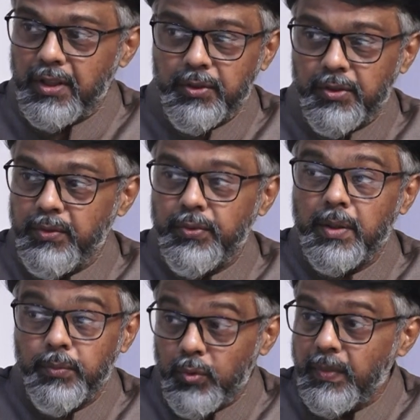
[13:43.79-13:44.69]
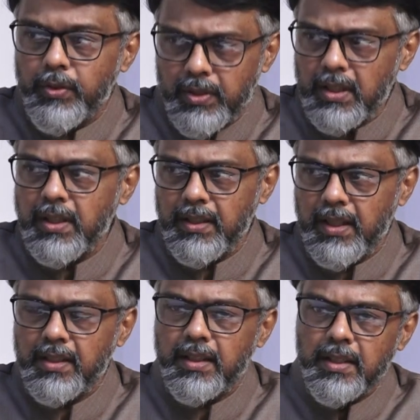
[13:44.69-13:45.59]
talking for a movement or anything
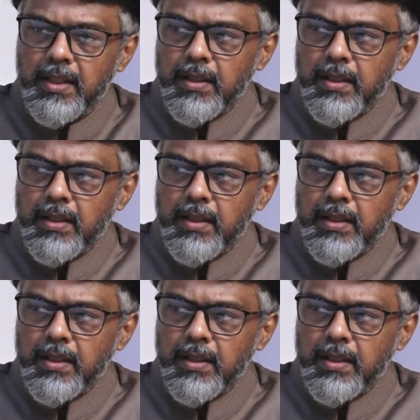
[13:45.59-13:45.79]
like that.